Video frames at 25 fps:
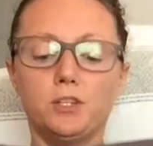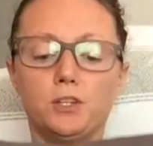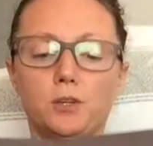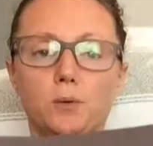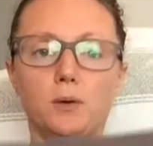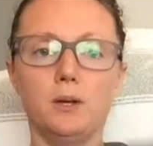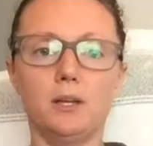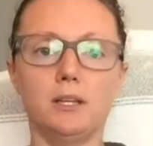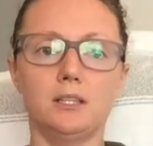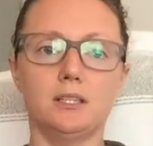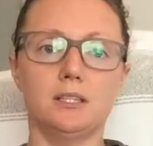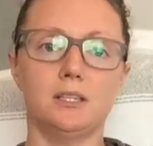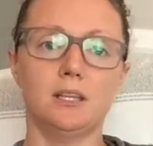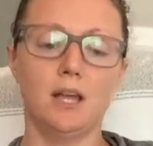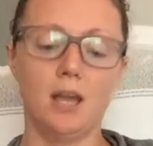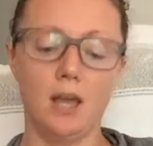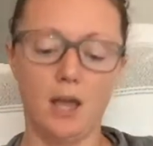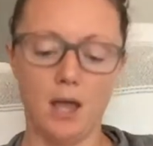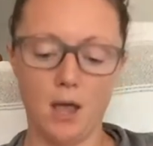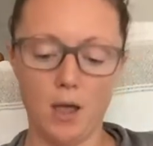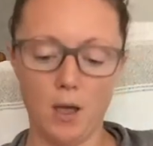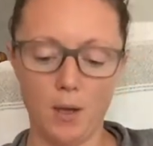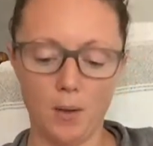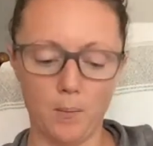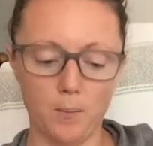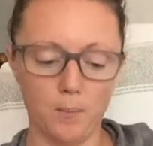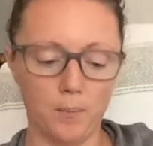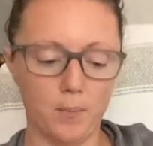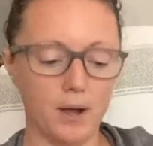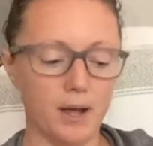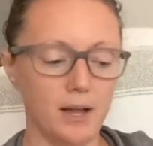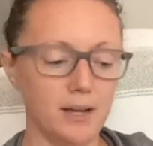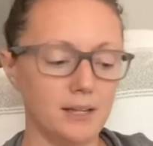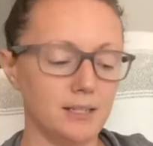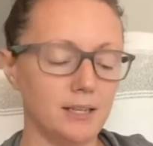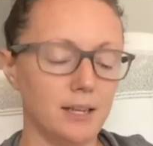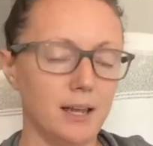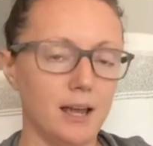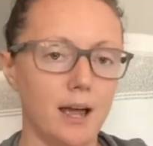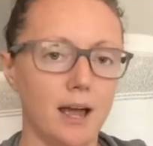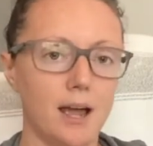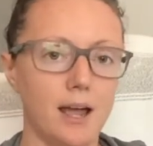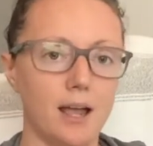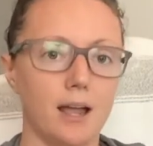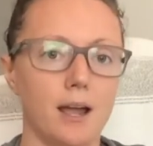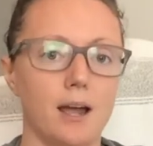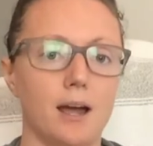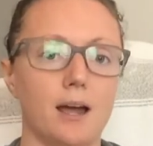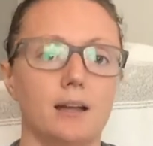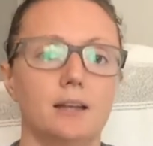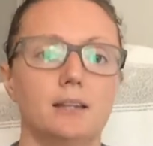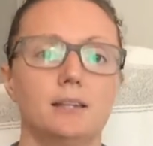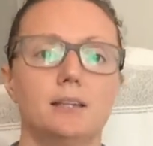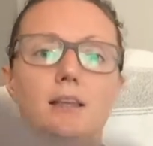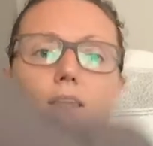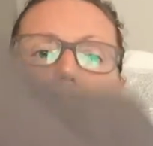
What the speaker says: to it. But I got